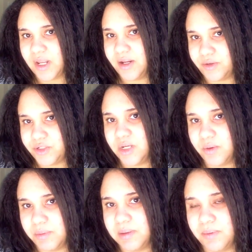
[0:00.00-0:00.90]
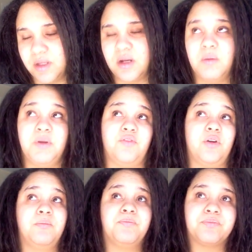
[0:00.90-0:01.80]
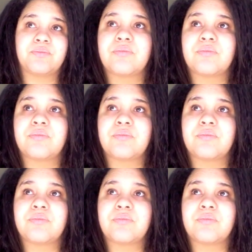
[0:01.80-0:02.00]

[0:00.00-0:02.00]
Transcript: I understand where people are coming from.